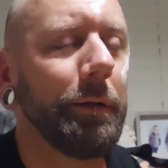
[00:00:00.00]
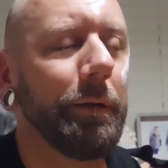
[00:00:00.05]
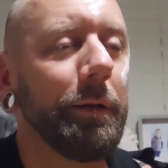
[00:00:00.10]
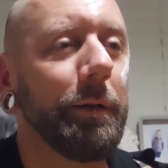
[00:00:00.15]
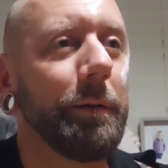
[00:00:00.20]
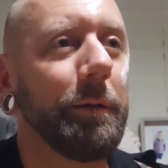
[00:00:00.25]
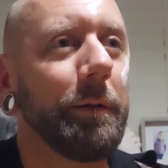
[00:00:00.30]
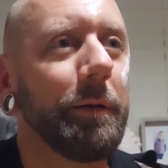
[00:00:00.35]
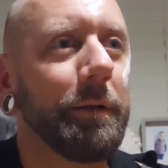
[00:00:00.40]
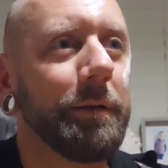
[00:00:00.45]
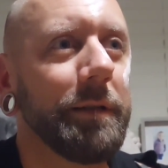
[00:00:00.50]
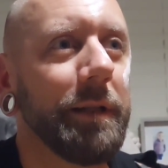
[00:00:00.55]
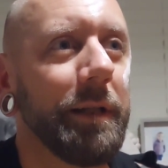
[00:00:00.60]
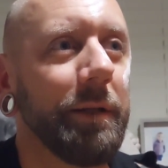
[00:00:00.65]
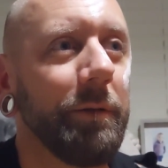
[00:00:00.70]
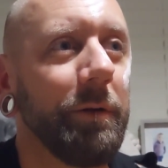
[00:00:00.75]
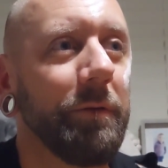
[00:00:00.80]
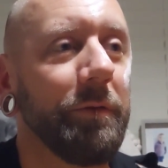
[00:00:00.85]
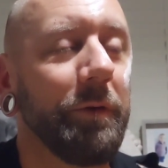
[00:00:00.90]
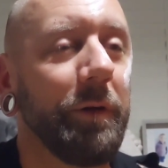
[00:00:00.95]
I'll tell
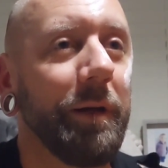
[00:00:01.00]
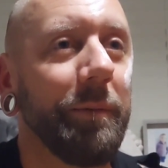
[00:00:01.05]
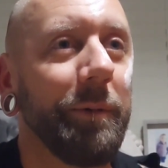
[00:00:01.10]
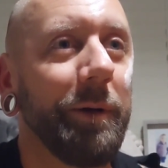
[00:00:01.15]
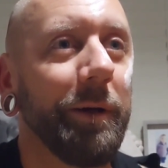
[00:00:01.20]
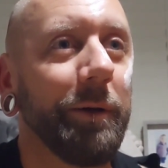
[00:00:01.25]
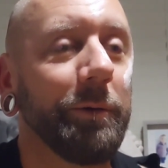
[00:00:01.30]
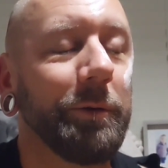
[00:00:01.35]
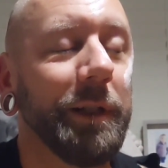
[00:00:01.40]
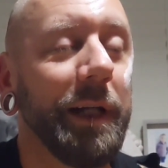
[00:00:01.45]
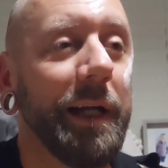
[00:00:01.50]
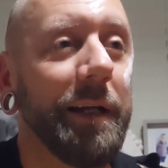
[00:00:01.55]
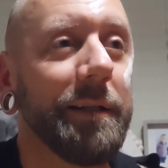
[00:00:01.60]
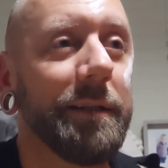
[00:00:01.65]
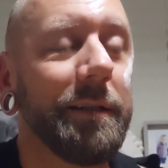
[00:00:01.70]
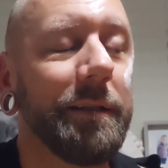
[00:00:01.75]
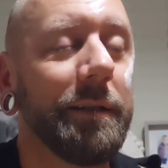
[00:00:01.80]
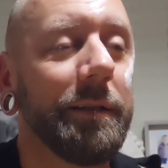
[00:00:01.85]
you what, I feel like Michael Jackson.